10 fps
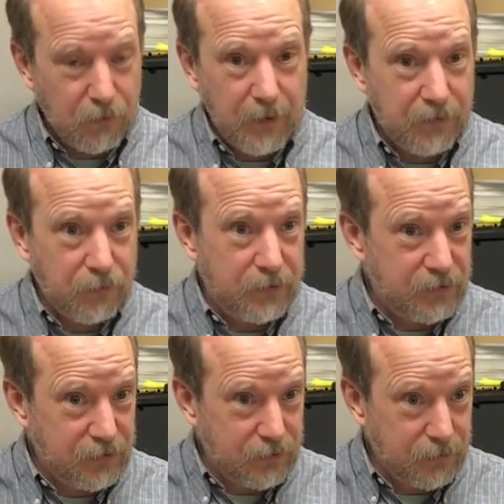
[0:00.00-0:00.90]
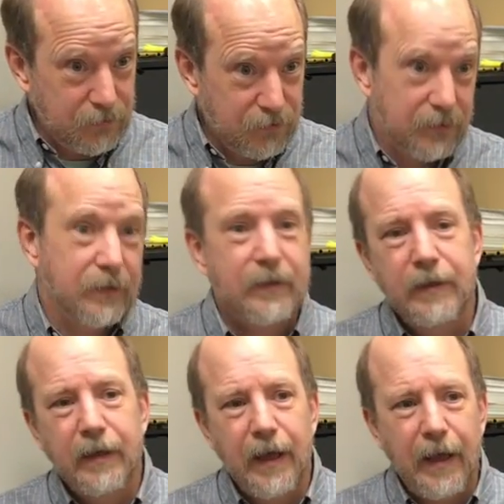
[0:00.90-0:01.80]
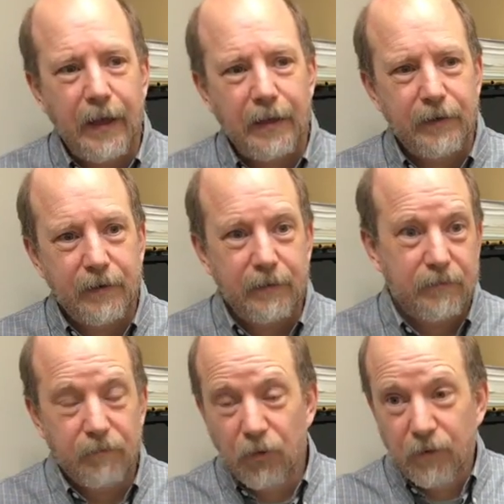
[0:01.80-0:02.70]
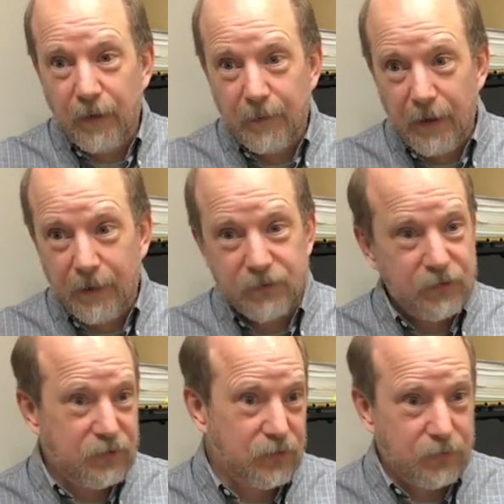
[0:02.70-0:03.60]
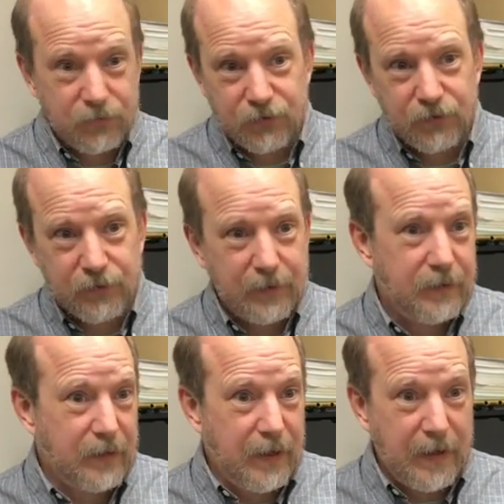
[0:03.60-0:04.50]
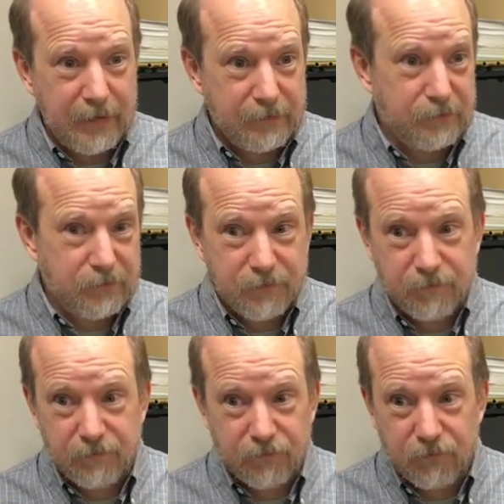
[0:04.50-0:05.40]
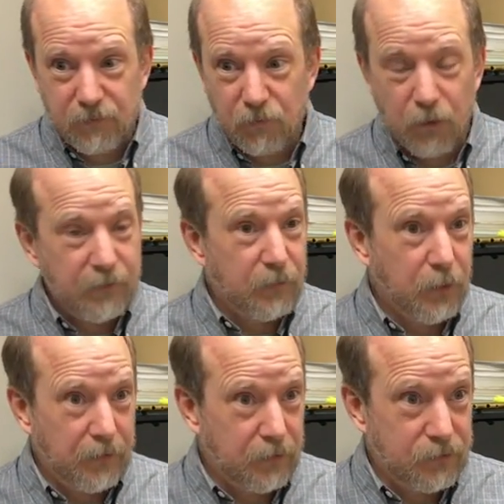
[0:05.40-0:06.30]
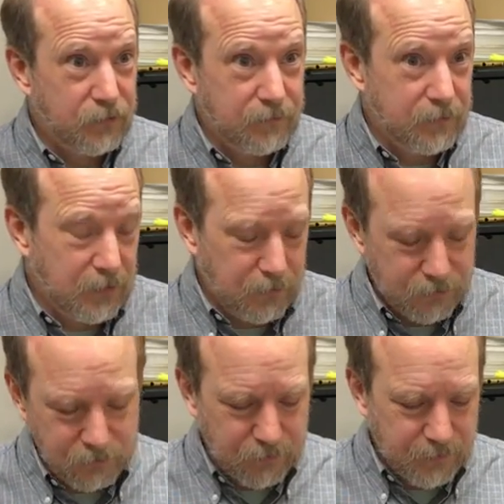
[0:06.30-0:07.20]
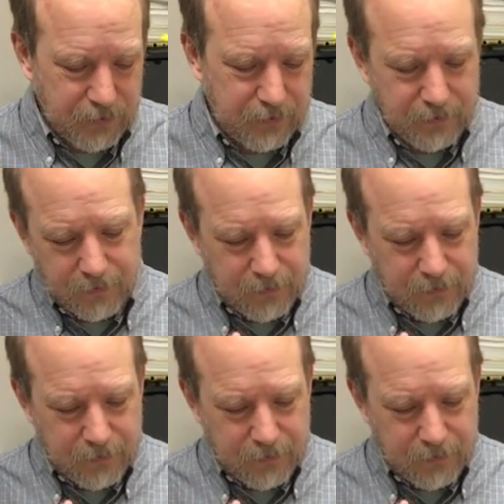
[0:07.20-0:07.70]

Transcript: my 3 sisters and one of my mom's sisters and one of her brothers, so it would be